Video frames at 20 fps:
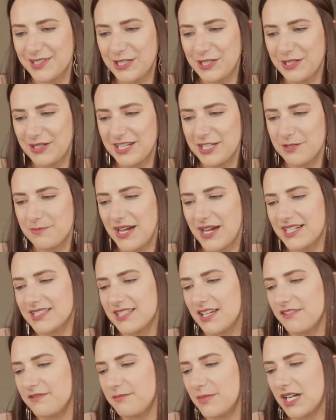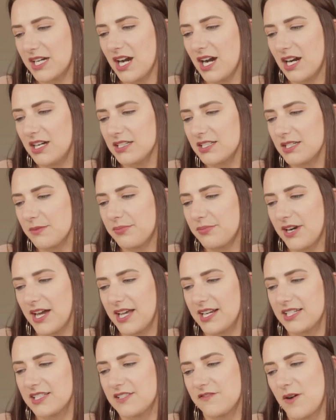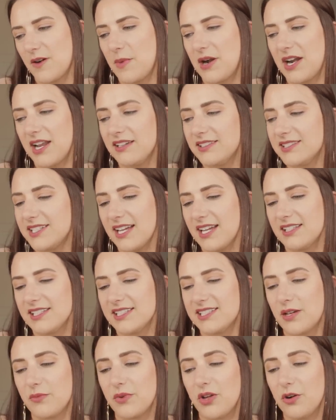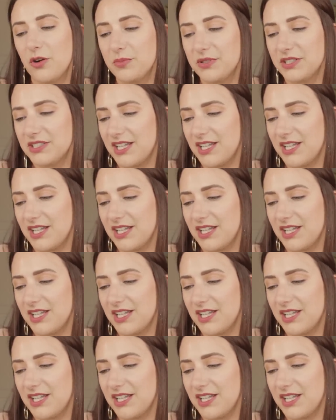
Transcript: a curated box of Makartt products from our nail stylist that we hope you'll